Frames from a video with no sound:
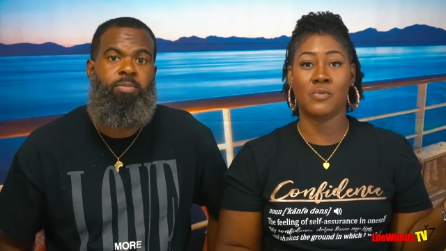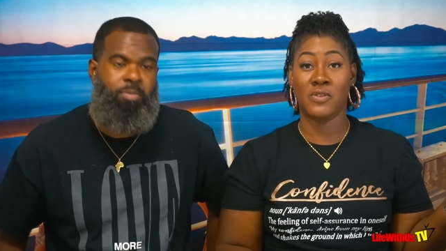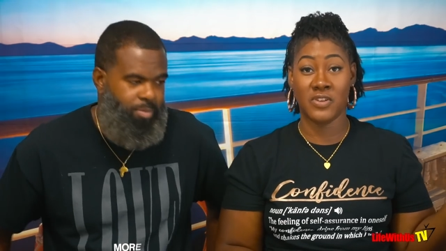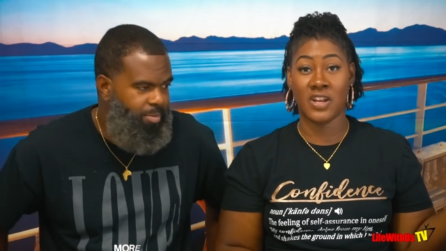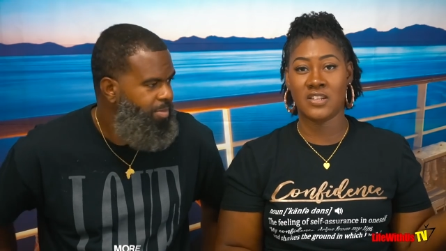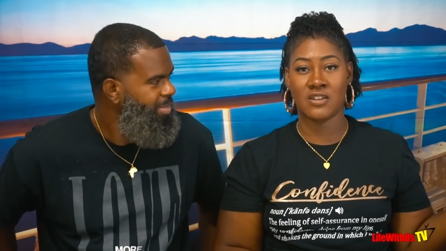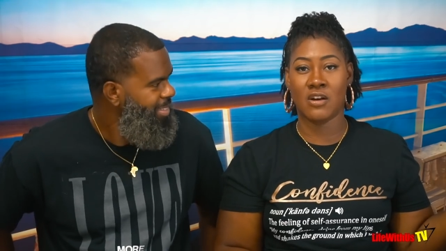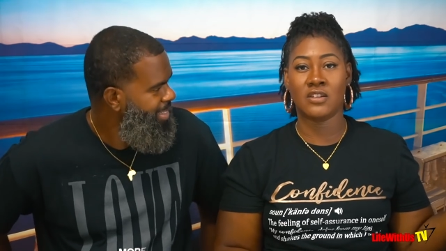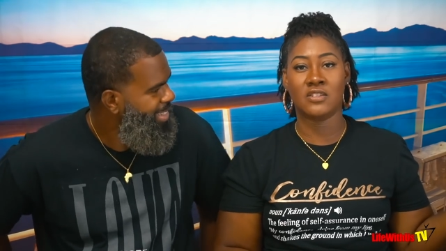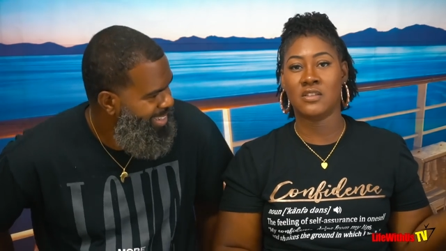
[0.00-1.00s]
Speaker 1: when we feel like
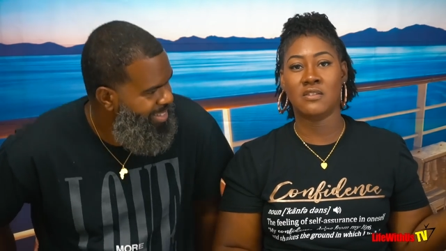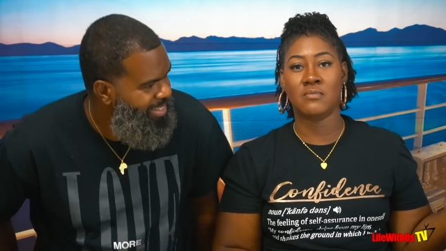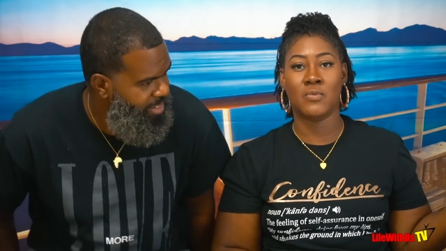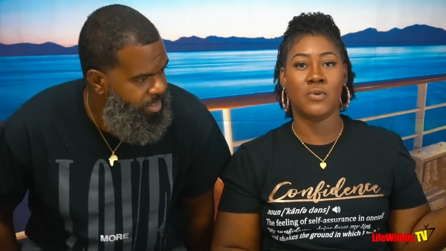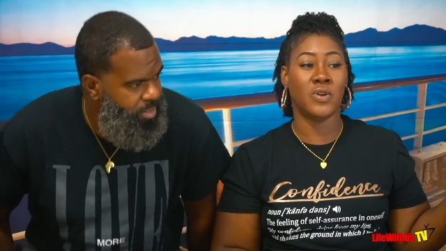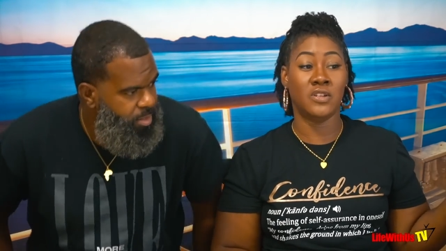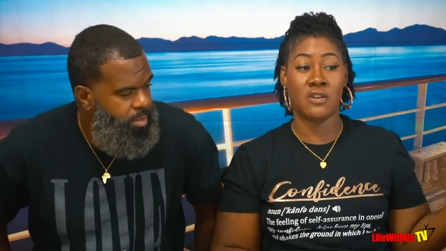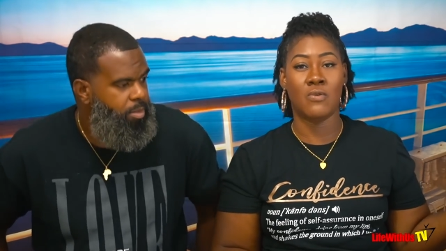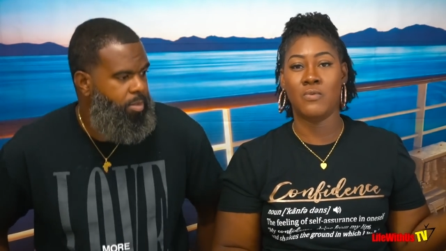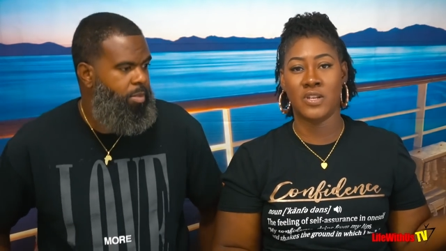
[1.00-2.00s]
talking to them, and when we
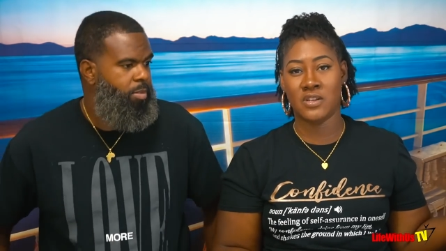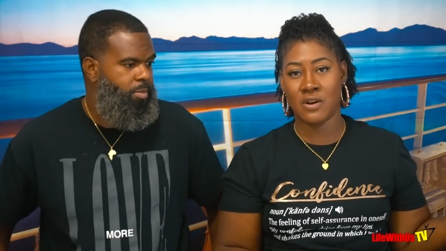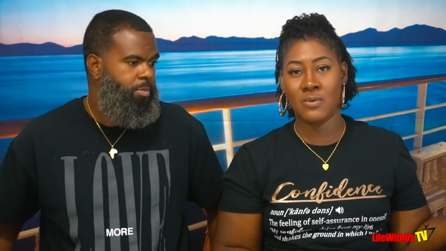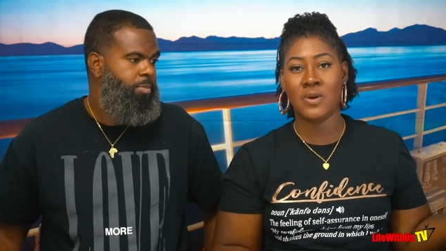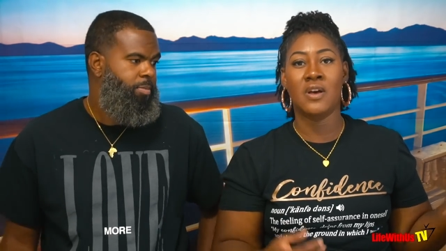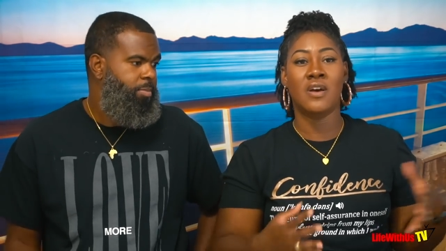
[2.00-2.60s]
don't, we don't.